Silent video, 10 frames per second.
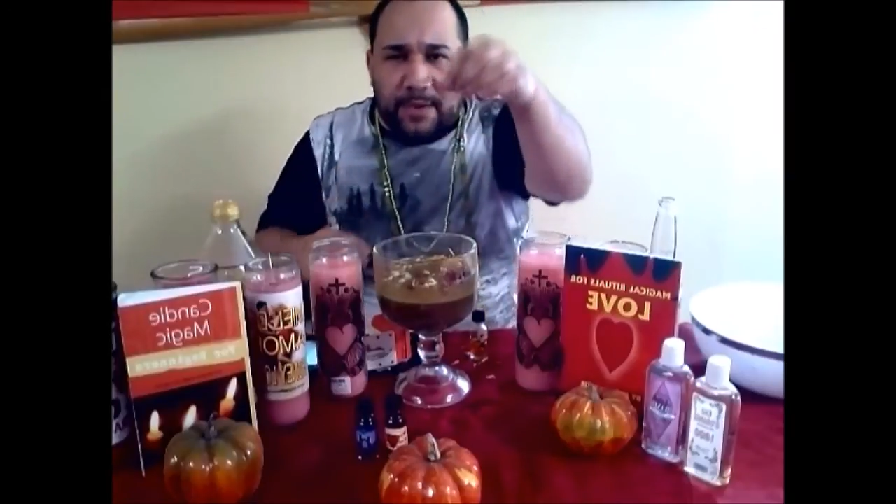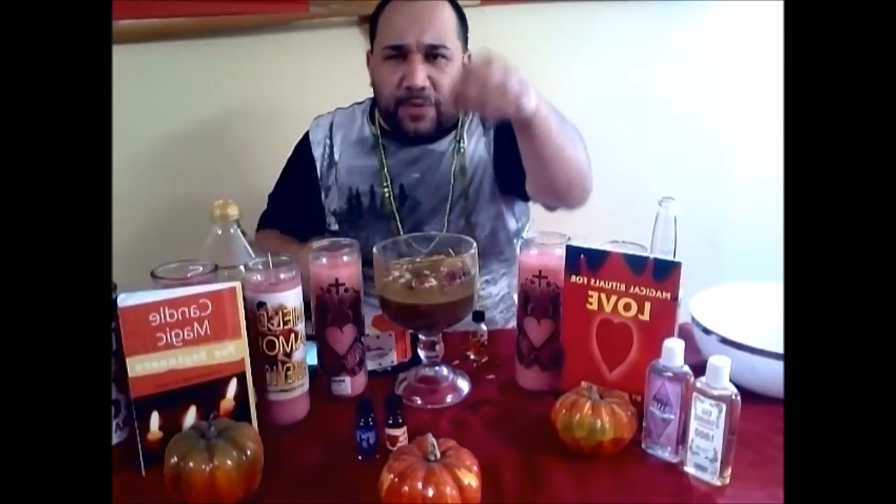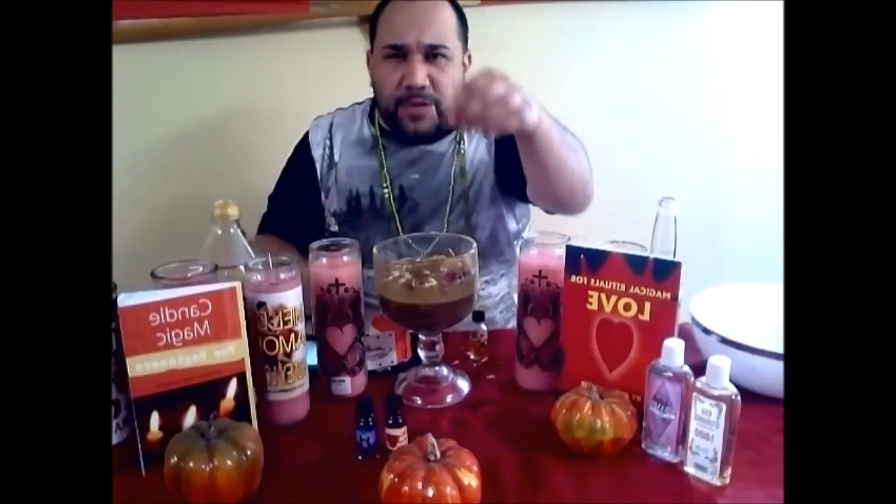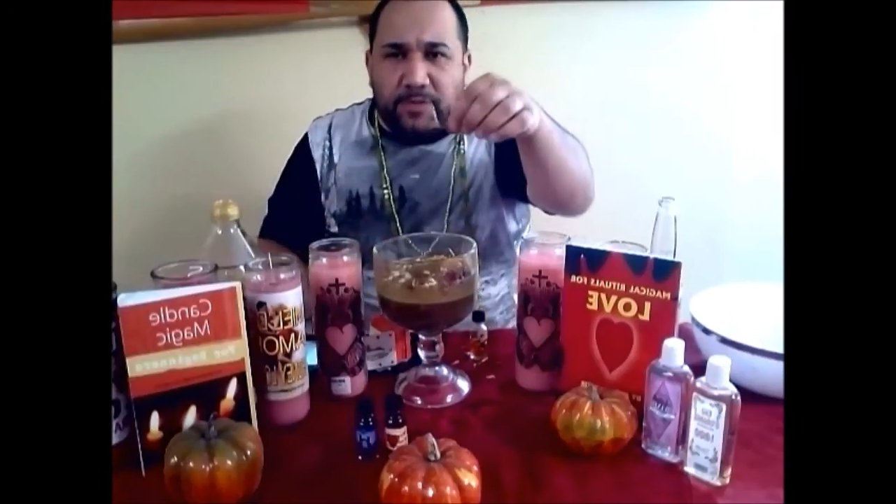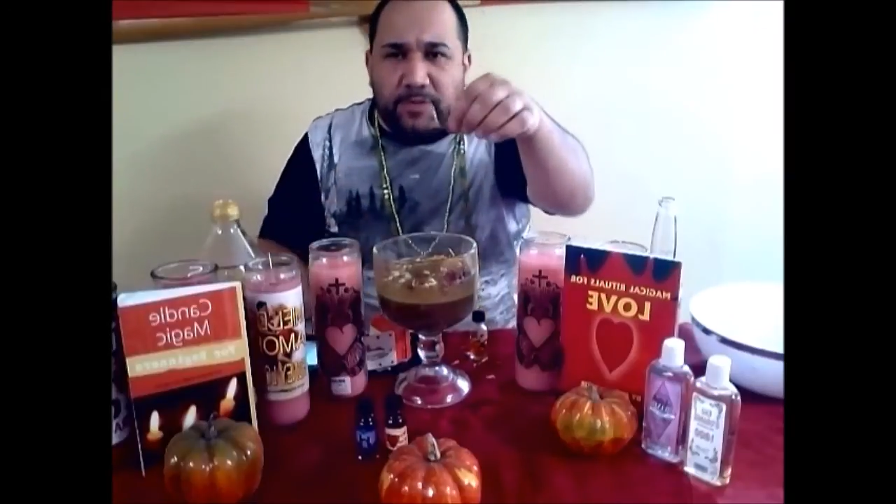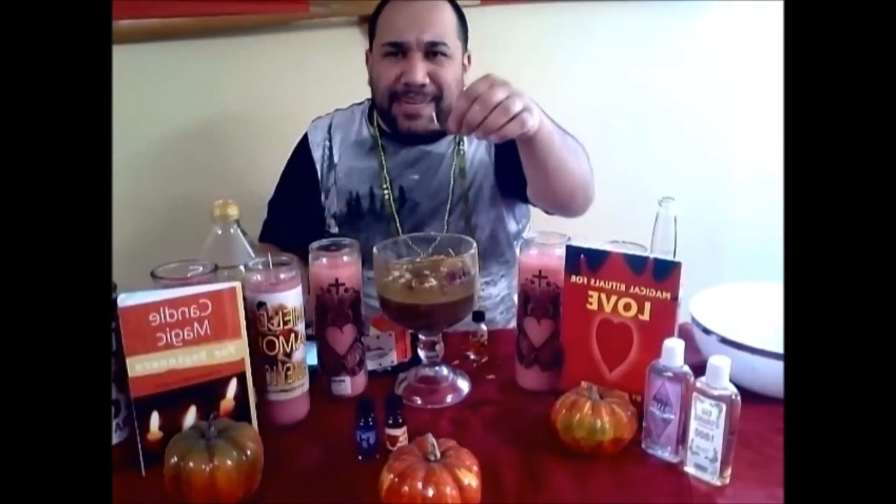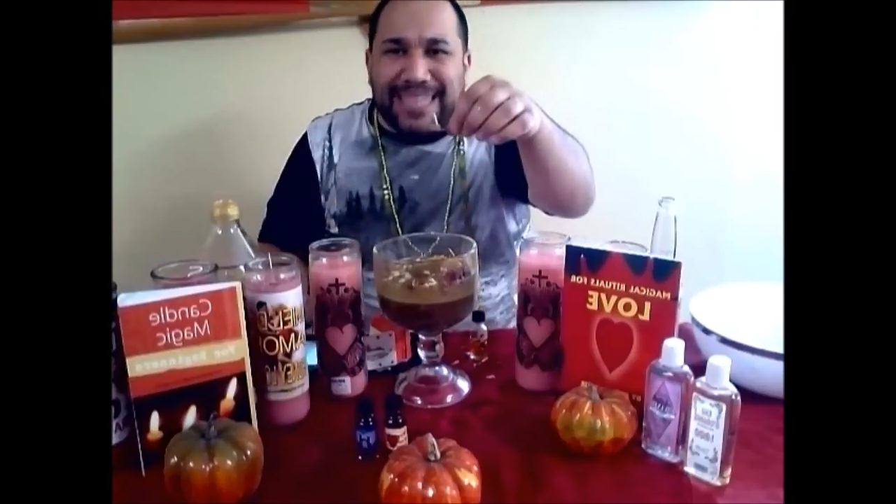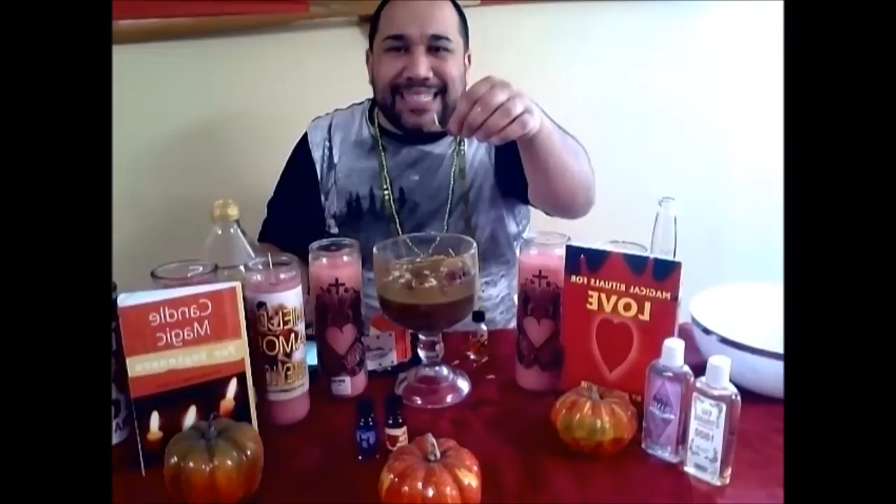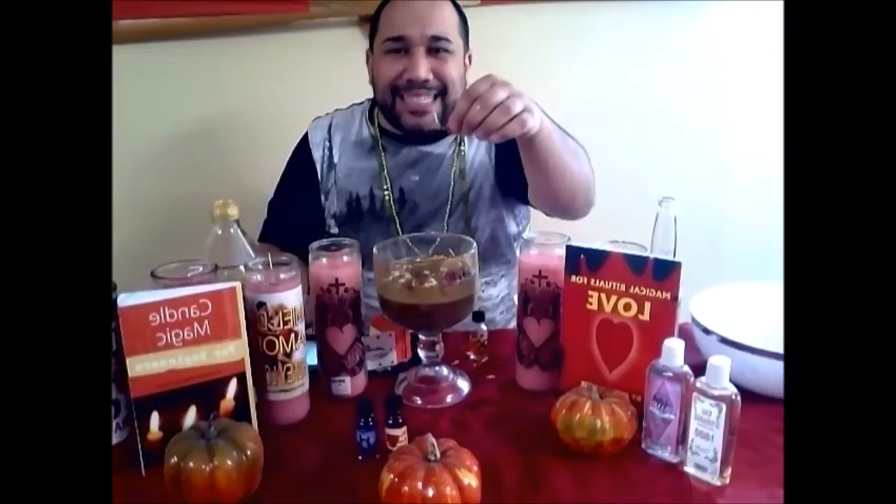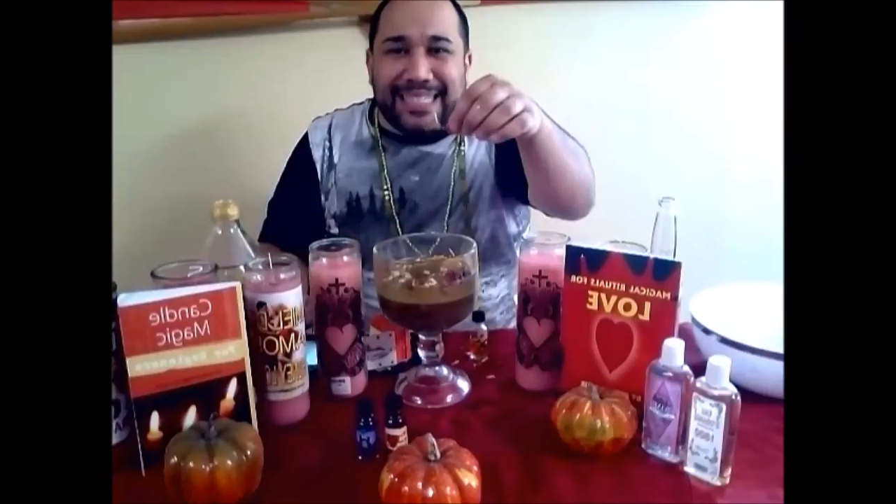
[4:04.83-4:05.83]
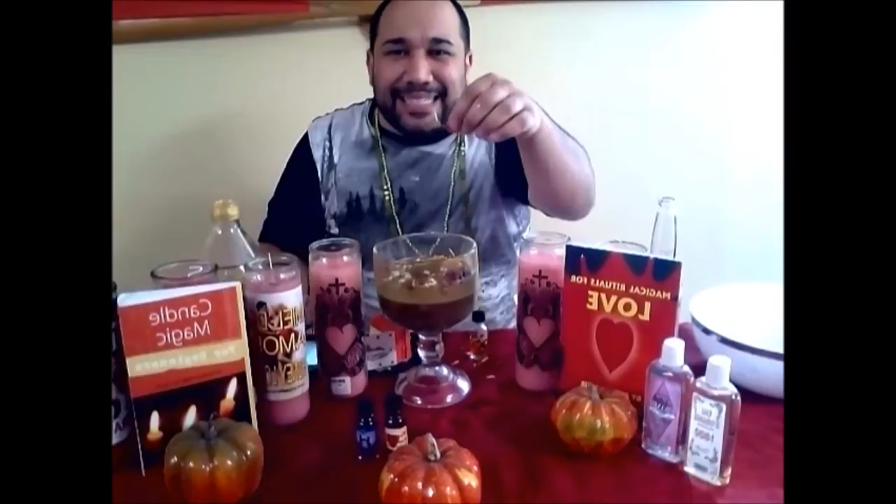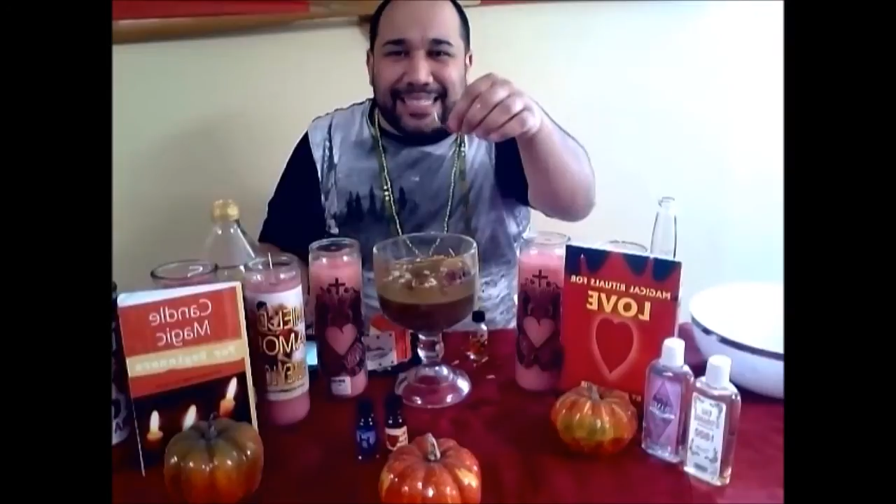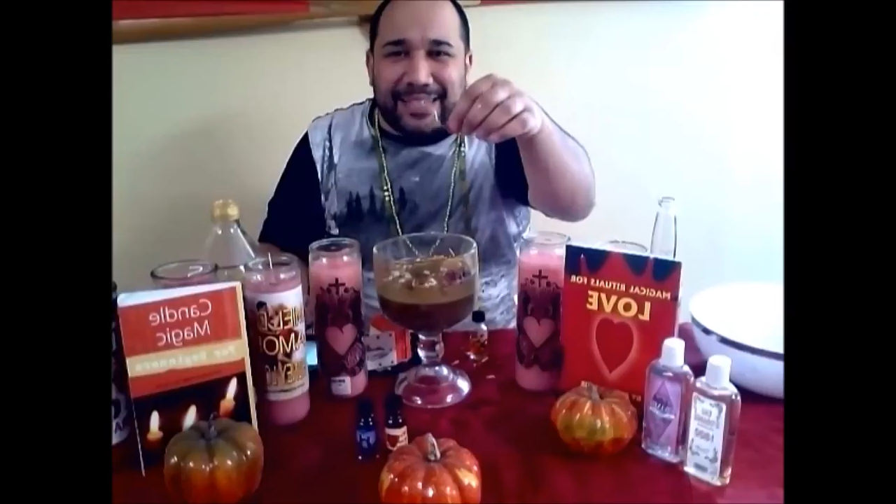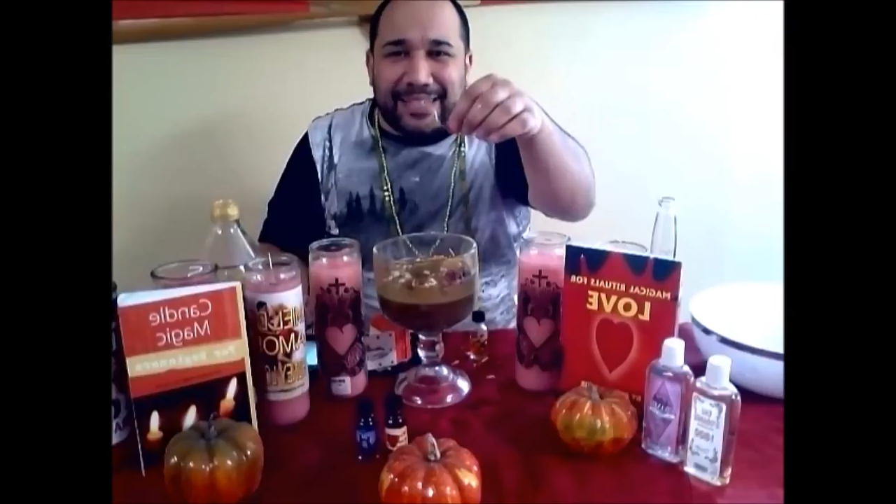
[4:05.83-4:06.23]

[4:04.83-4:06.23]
Then you place this